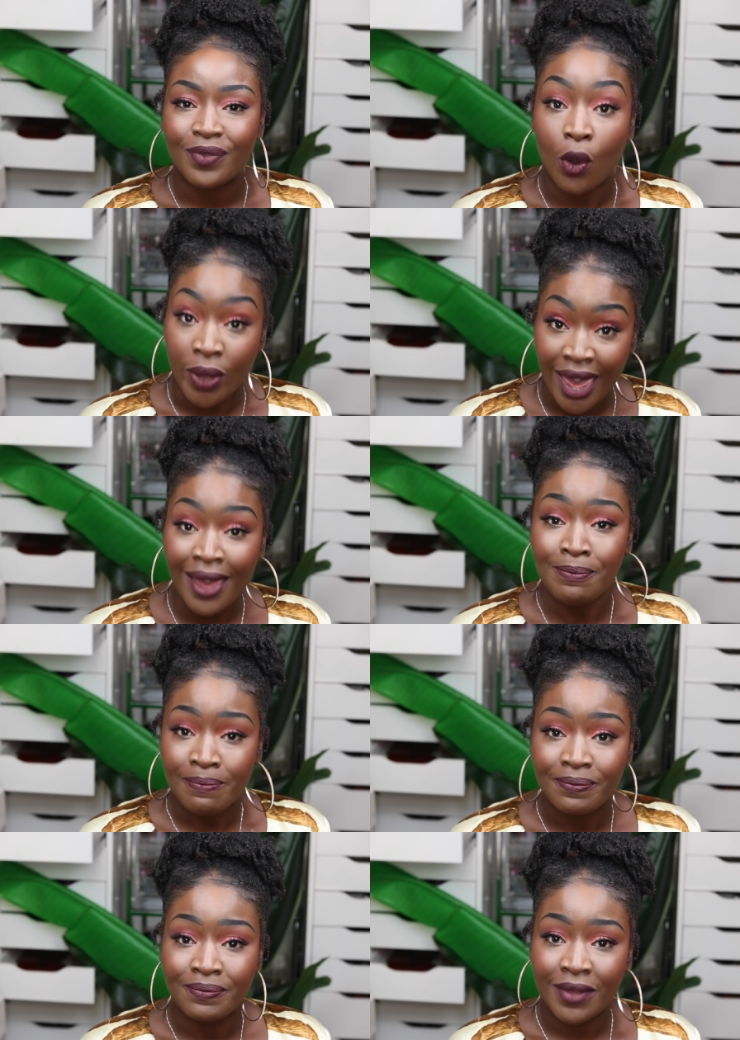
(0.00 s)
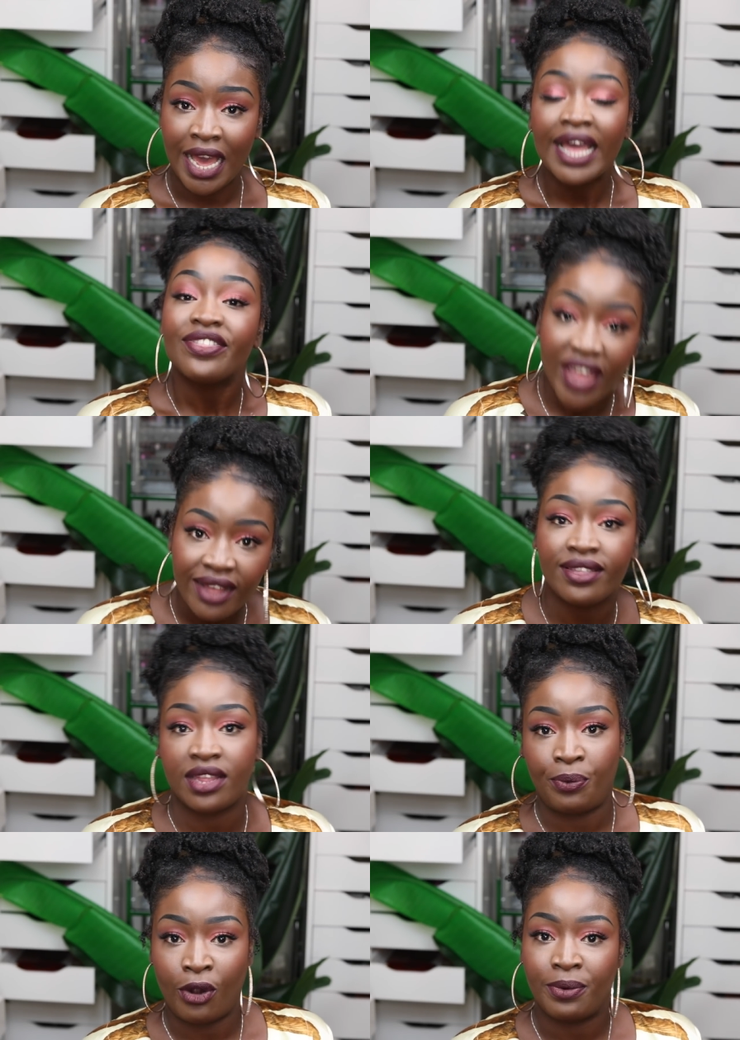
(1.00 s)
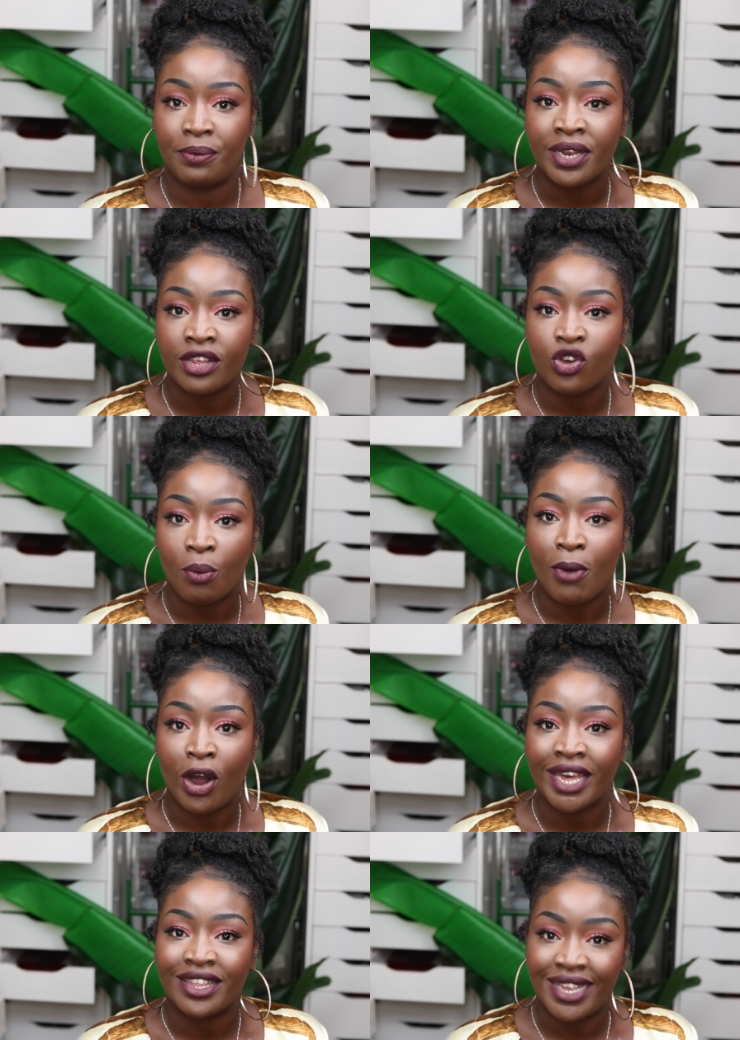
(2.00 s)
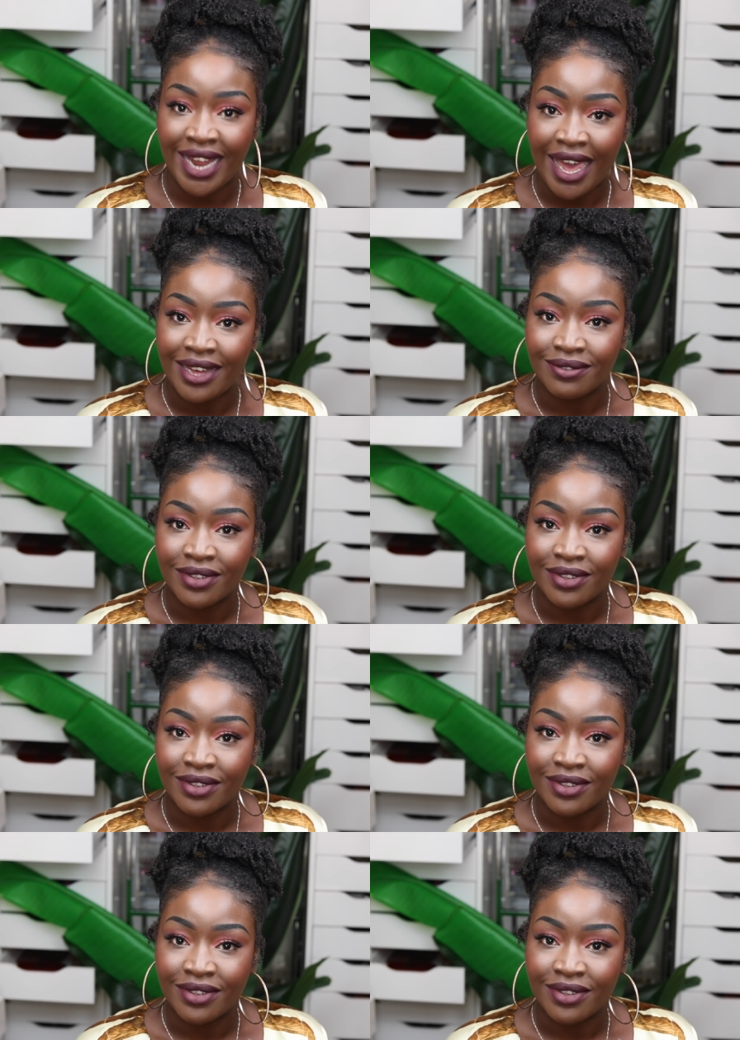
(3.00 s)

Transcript: okay that's the problem in the job market today